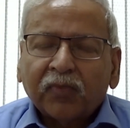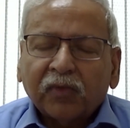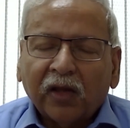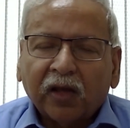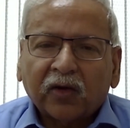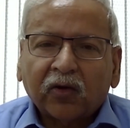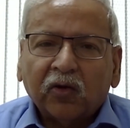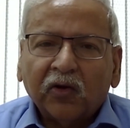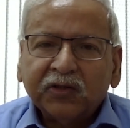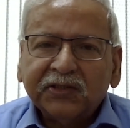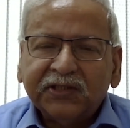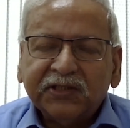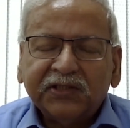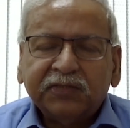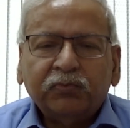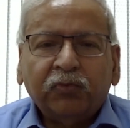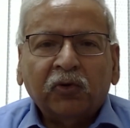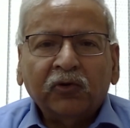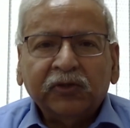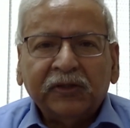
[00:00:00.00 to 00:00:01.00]
that causes
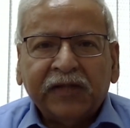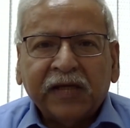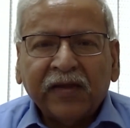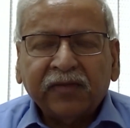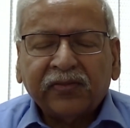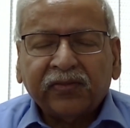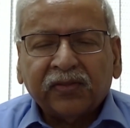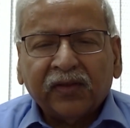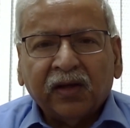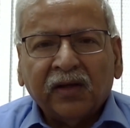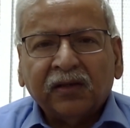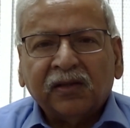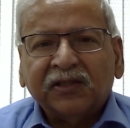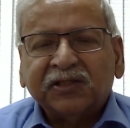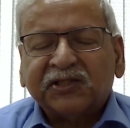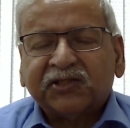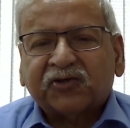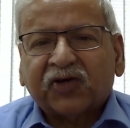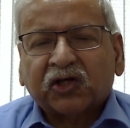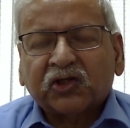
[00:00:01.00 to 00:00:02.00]
both death and
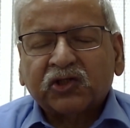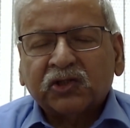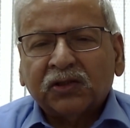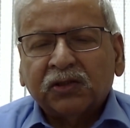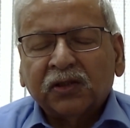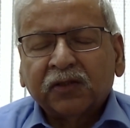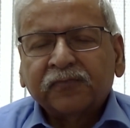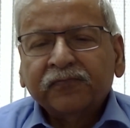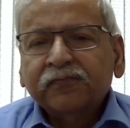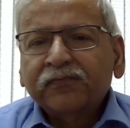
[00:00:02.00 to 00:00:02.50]
destruction,